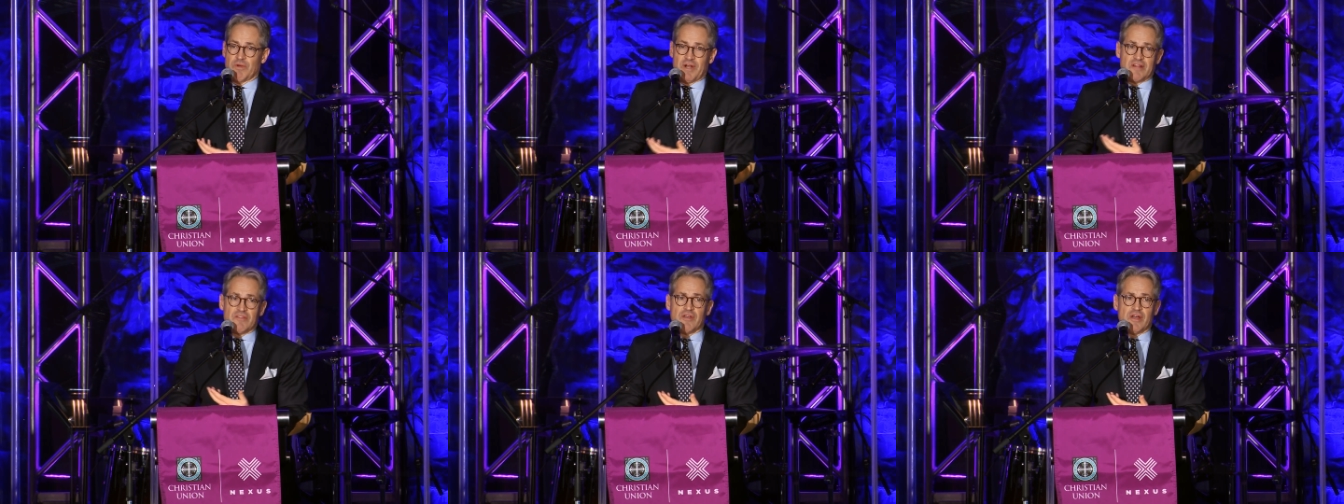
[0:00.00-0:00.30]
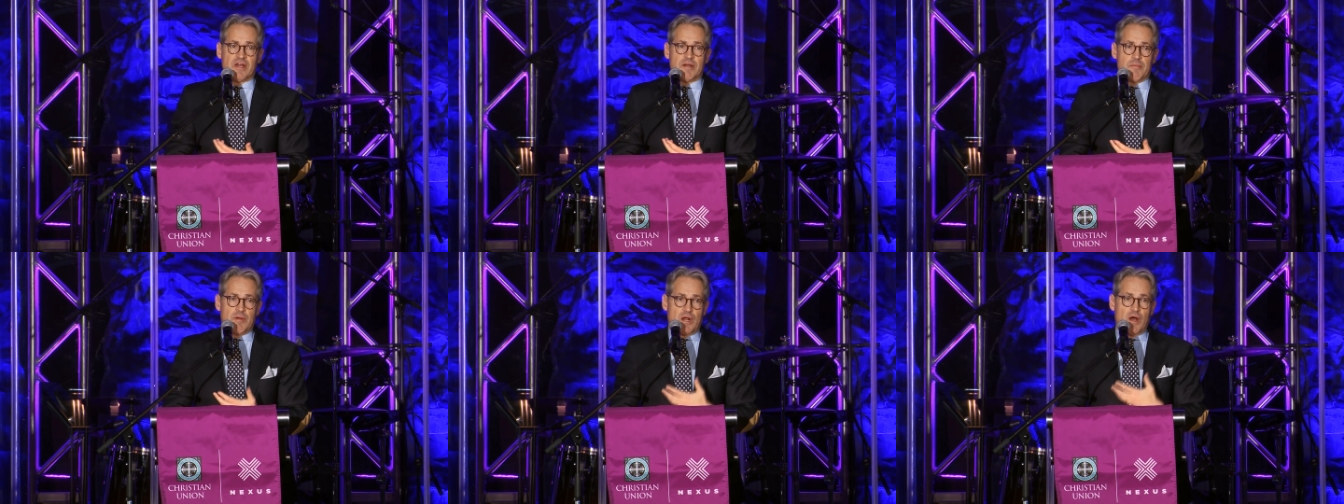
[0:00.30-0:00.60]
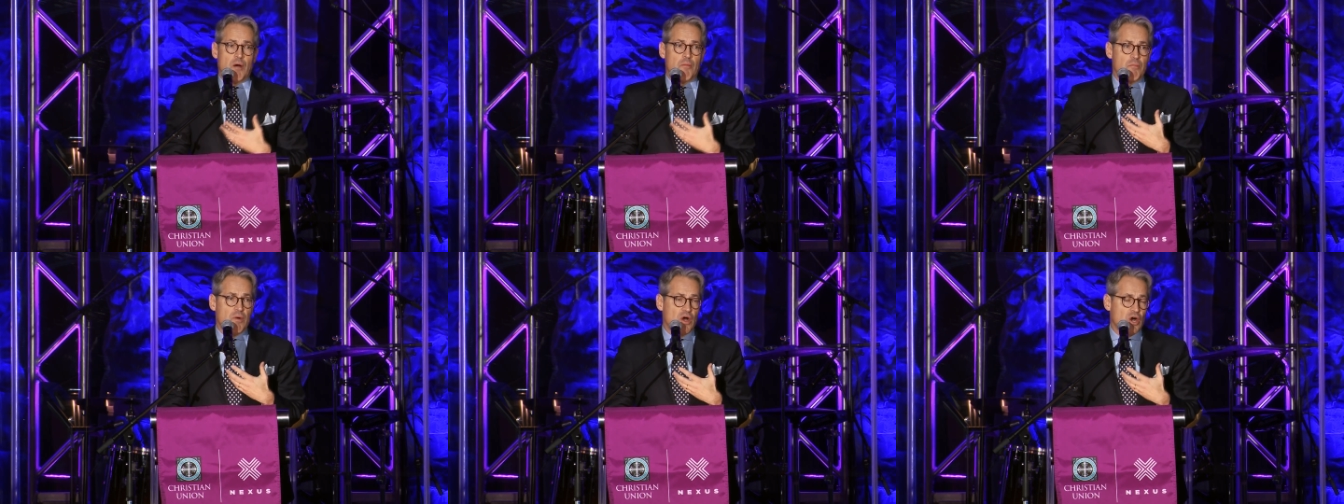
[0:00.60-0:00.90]
We're not talking about,
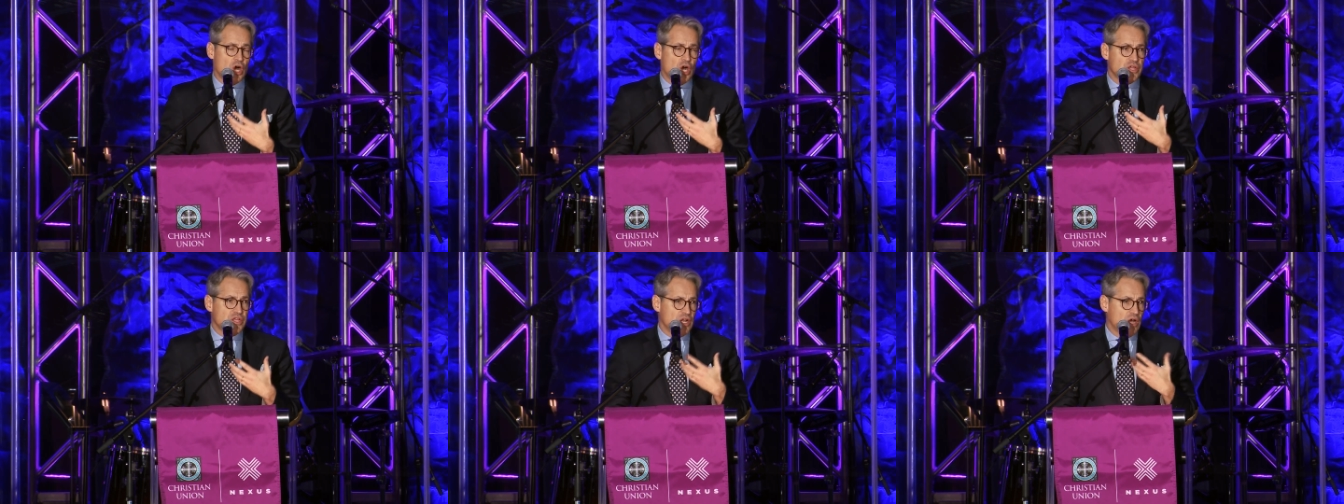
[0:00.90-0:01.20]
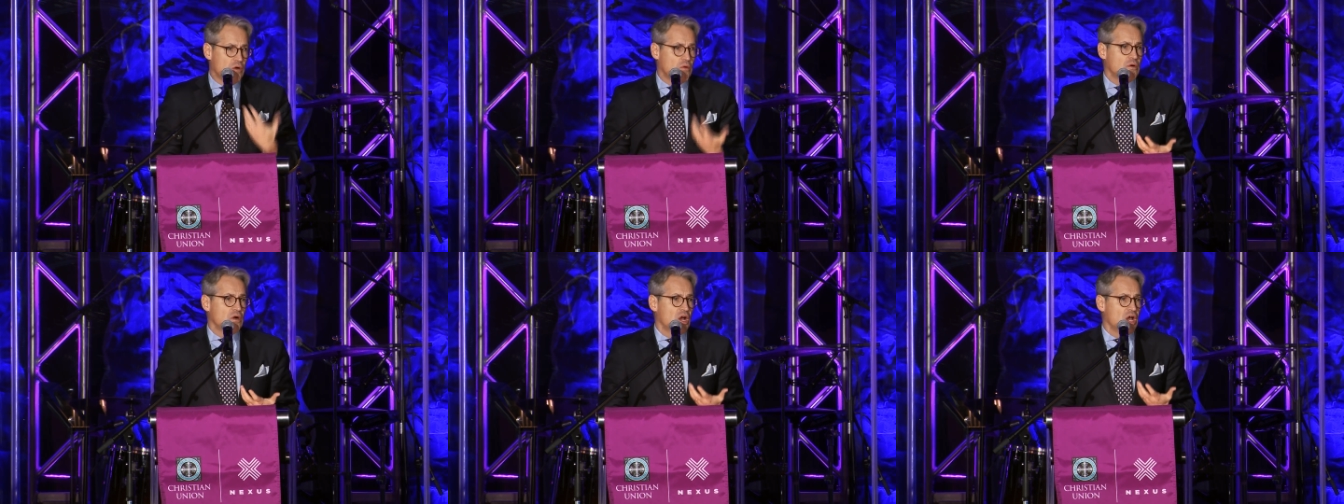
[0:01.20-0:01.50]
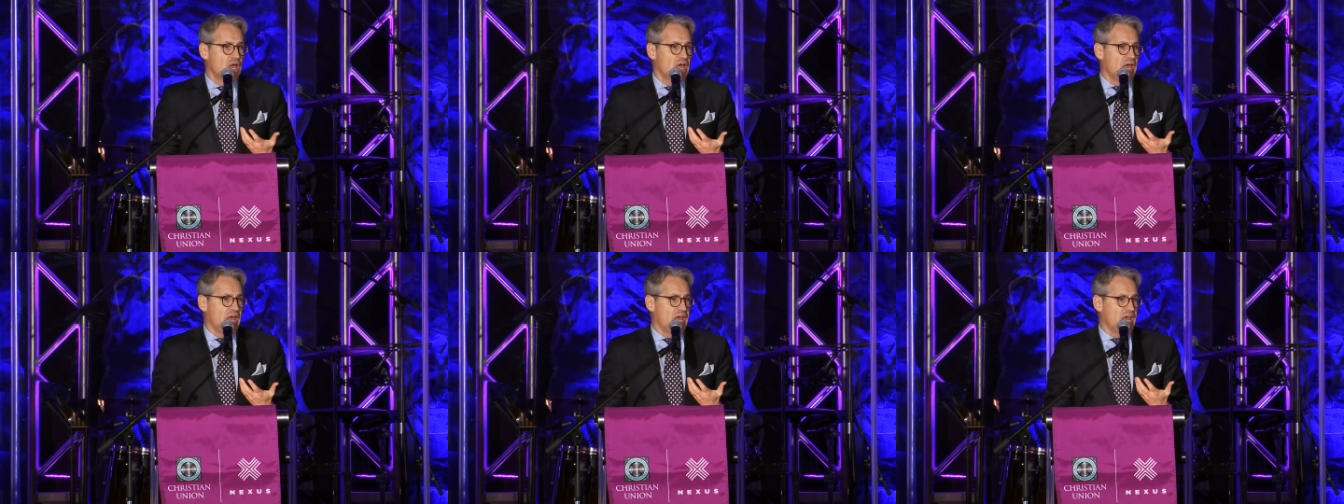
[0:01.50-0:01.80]
a, a, you know,
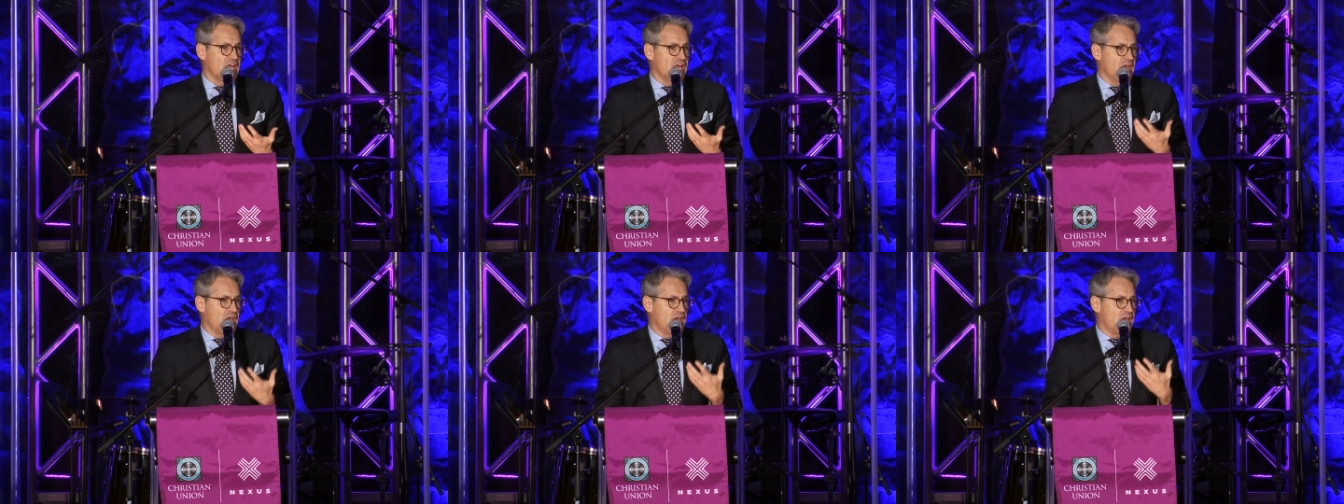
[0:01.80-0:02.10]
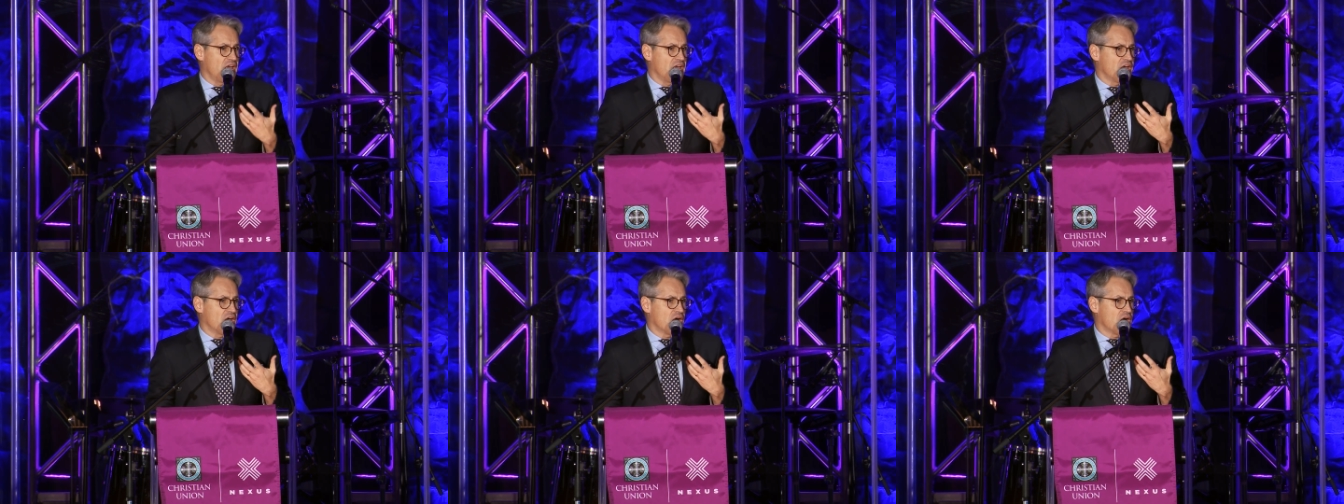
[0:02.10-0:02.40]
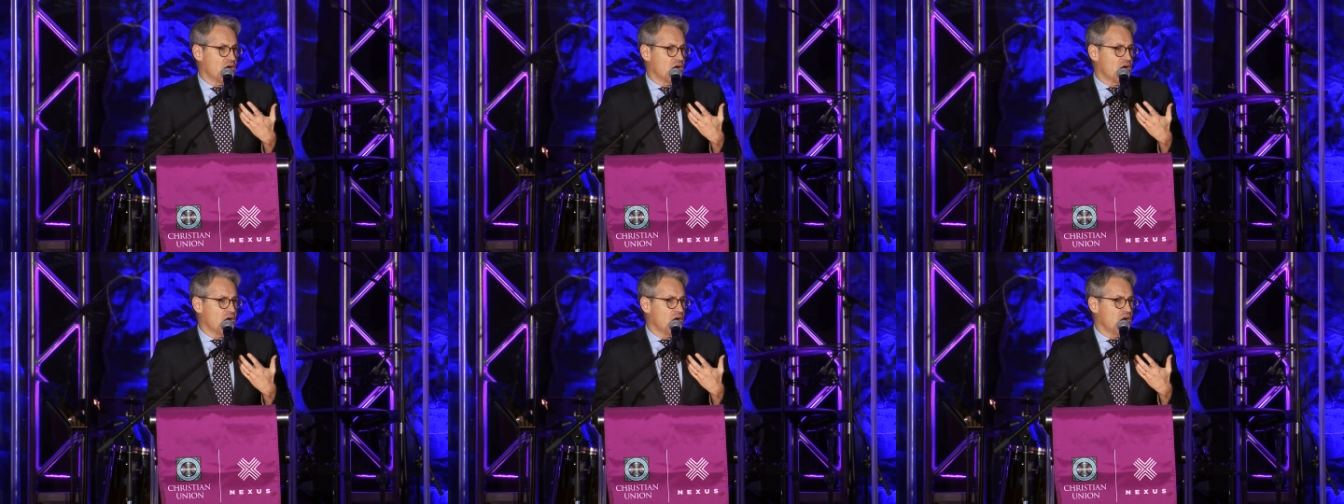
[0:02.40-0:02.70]
a, a,
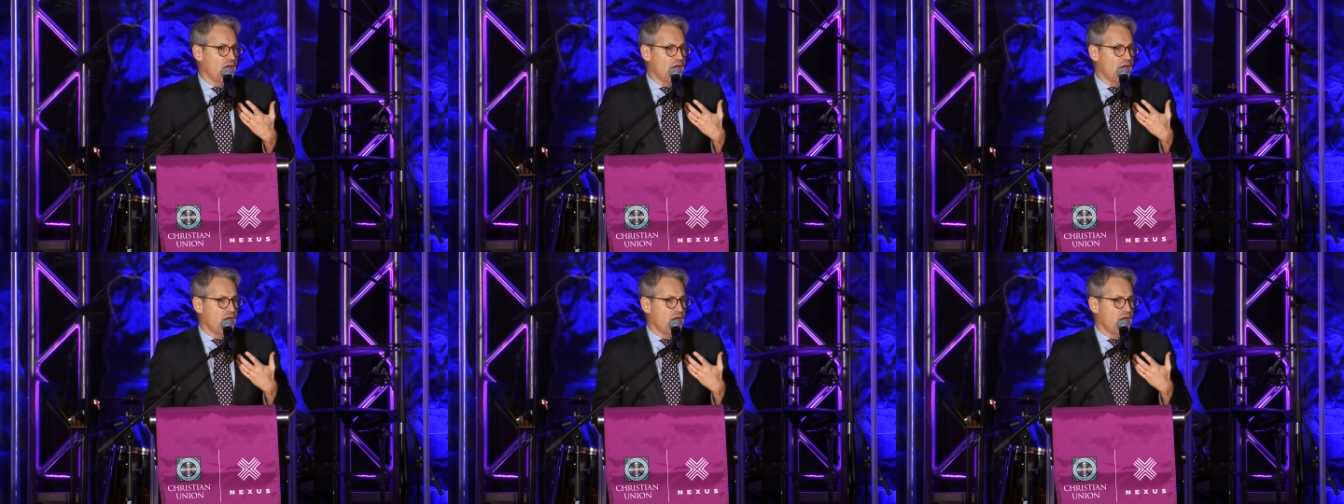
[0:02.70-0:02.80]
uh,